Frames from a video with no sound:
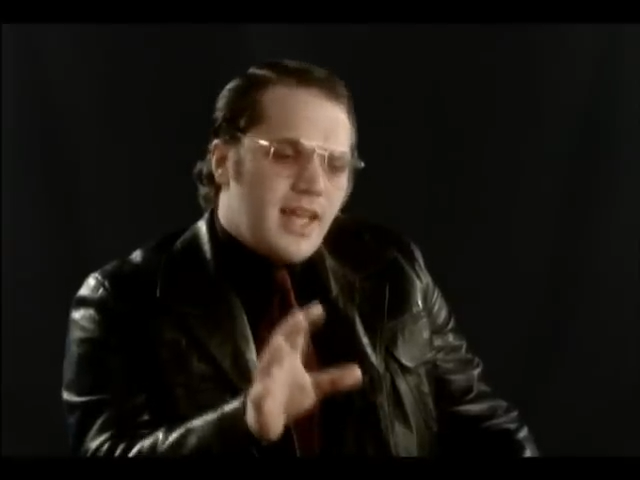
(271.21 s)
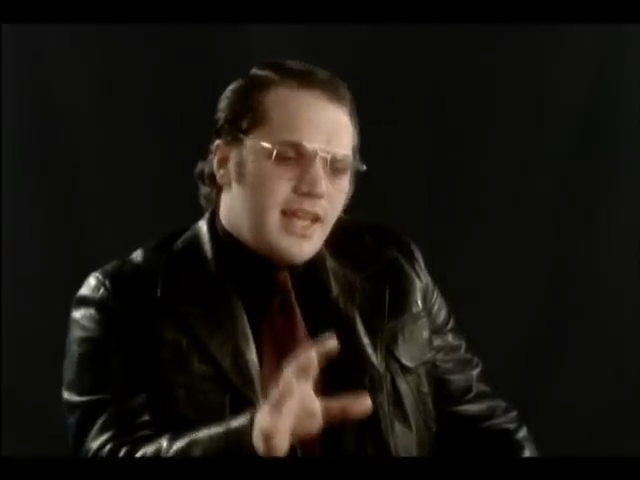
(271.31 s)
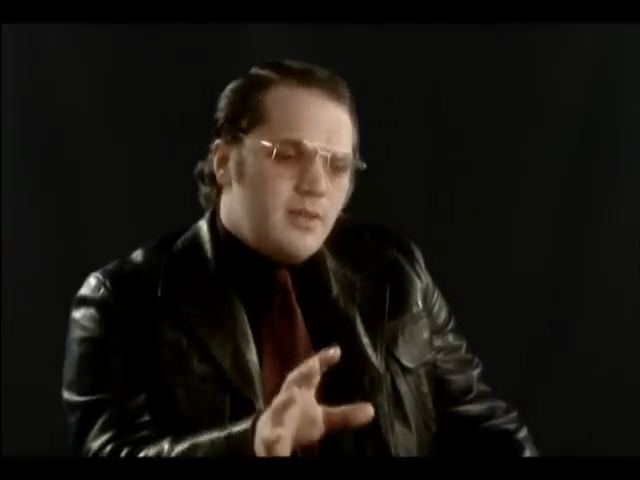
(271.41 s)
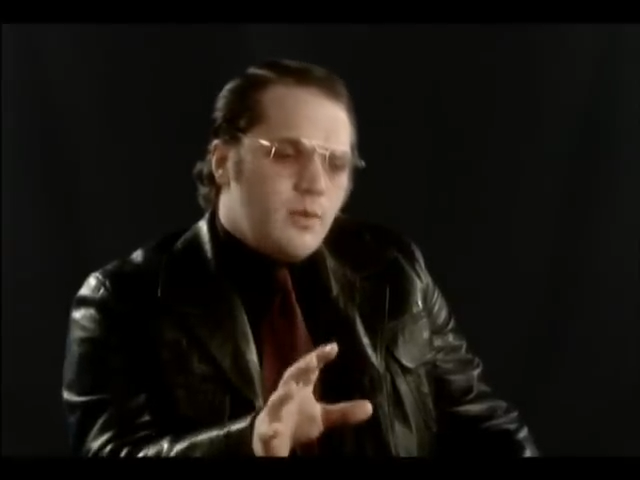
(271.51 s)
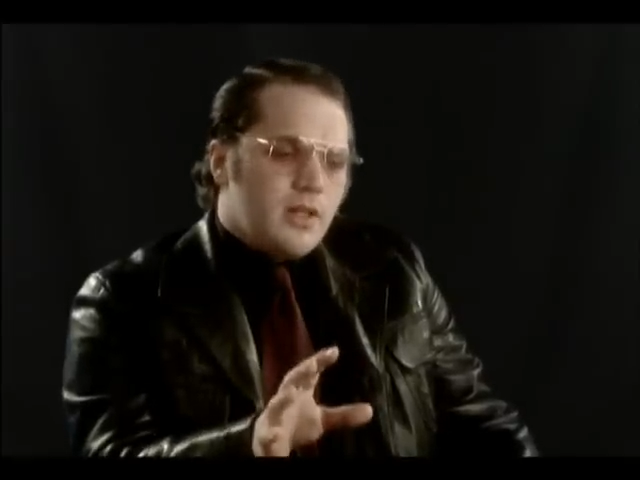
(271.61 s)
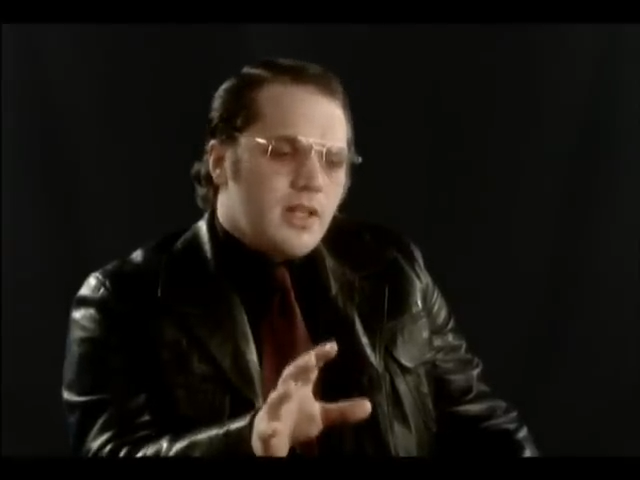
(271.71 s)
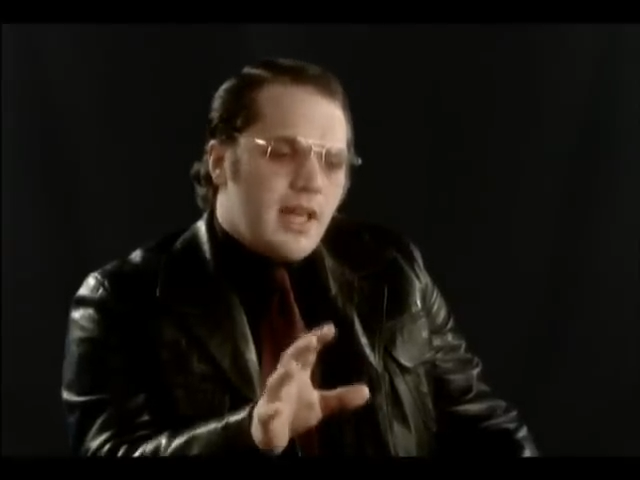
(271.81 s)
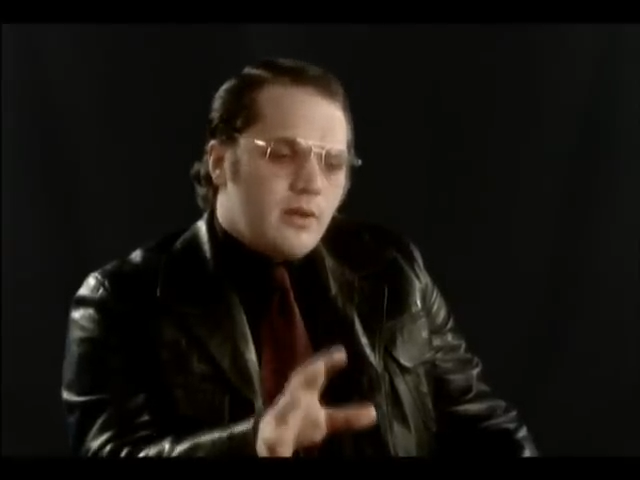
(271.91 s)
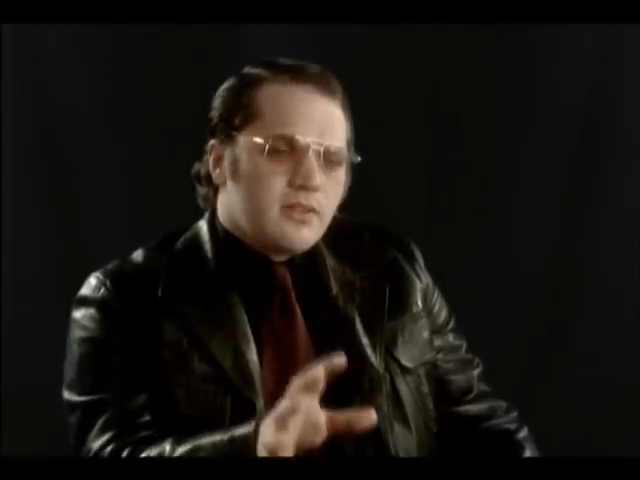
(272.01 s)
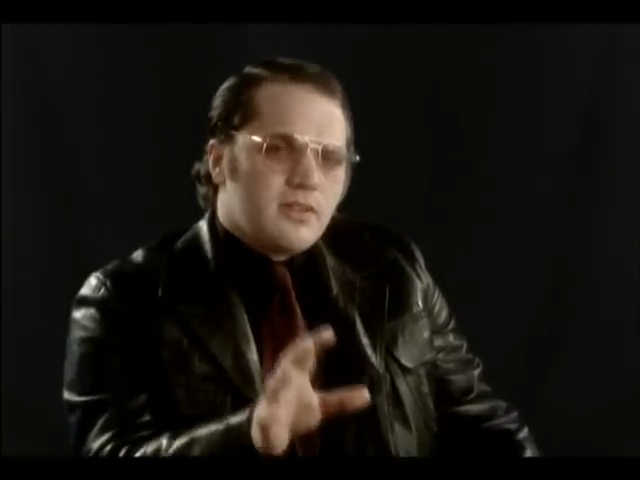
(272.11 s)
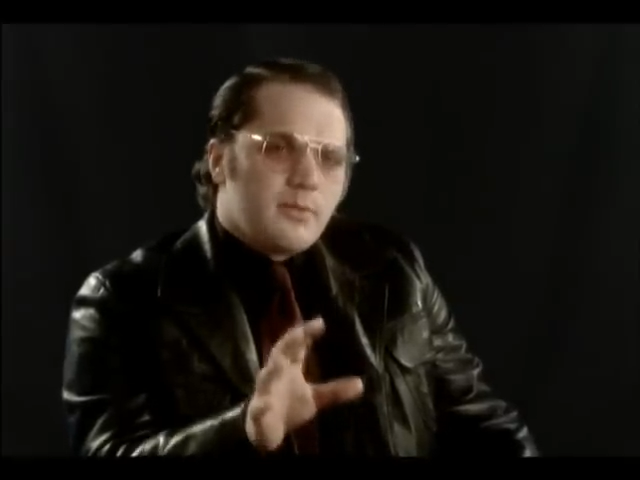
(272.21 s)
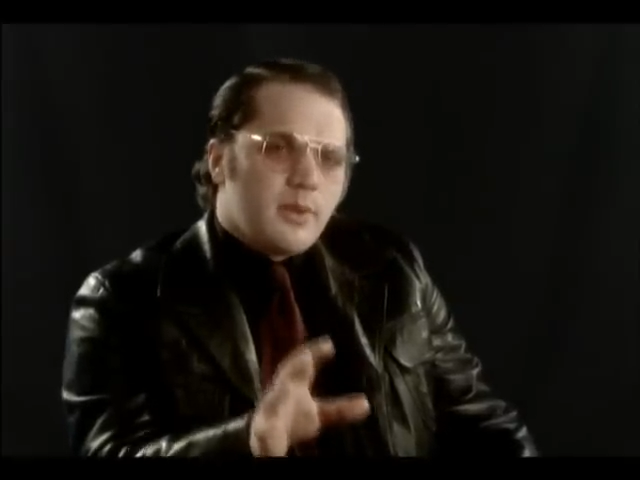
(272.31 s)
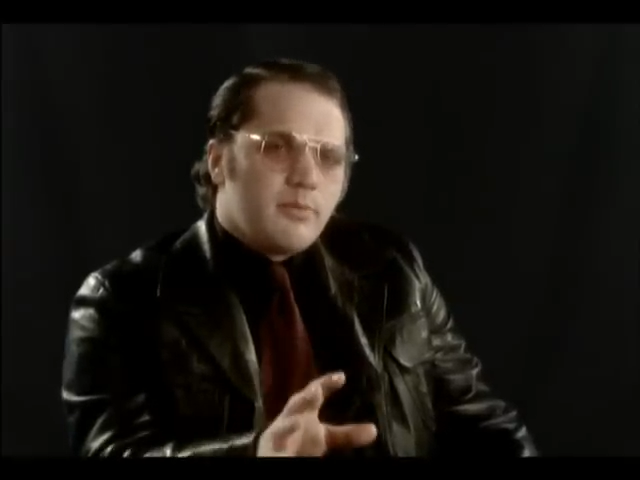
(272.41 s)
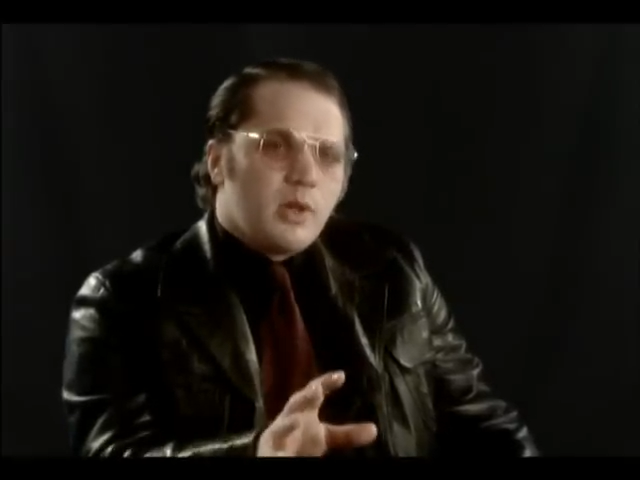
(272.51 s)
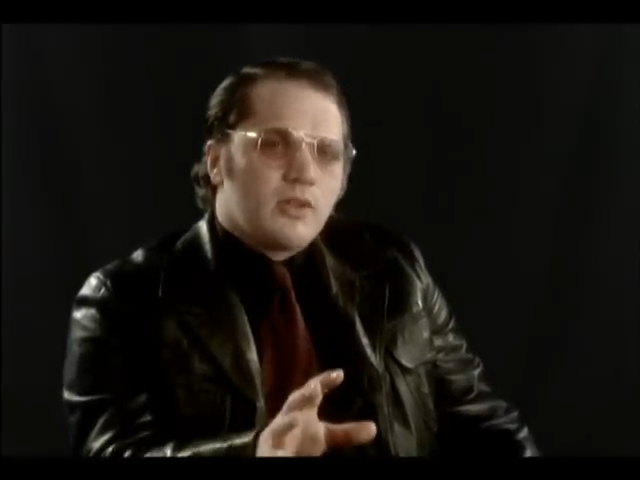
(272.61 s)
anyone else as
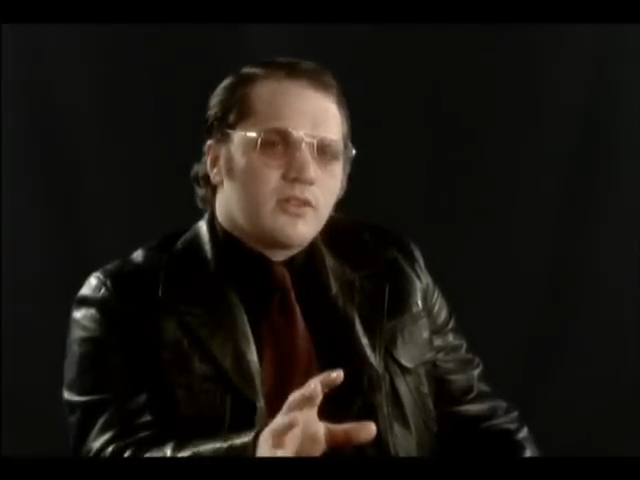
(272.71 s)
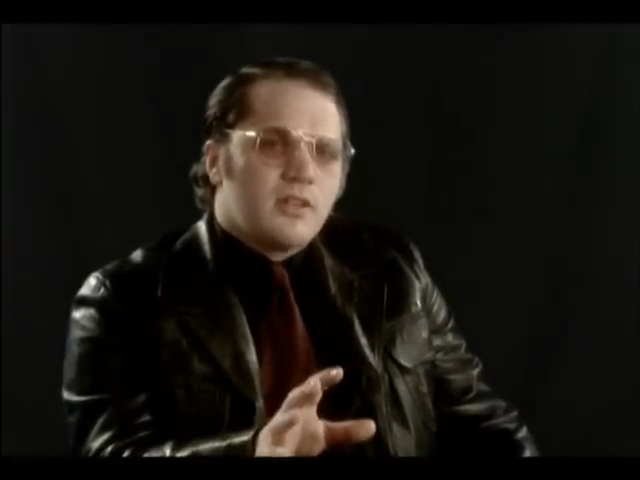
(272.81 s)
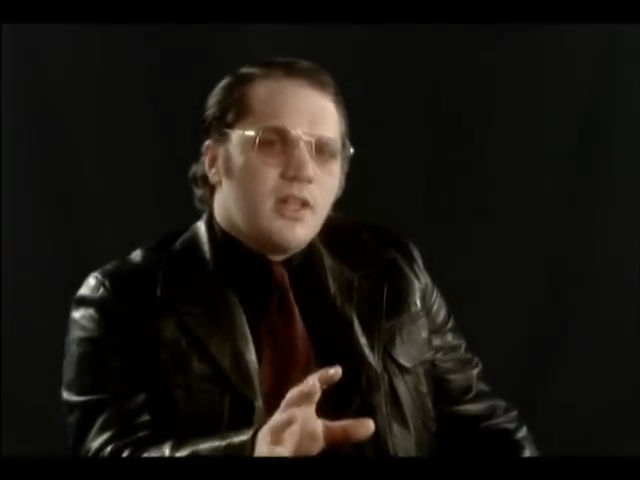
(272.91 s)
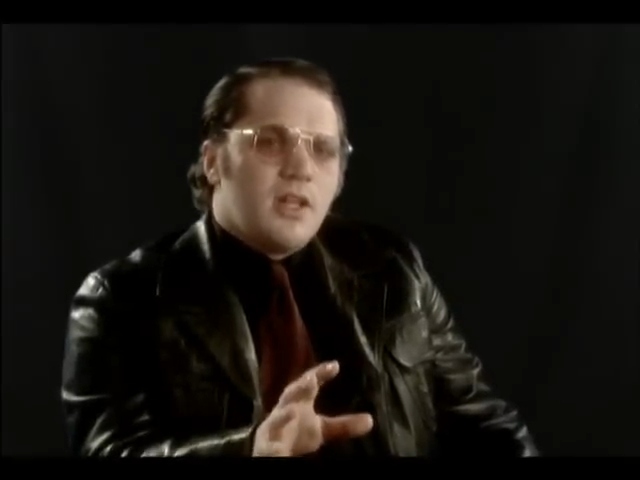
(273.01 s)
my boss